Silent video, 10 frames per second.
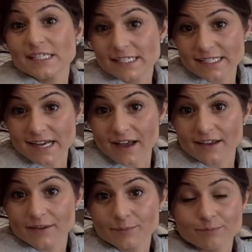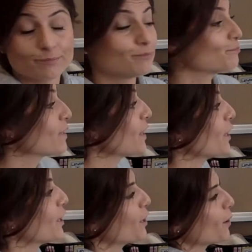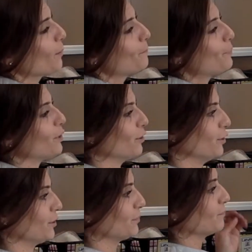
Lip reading: stuck. Bird.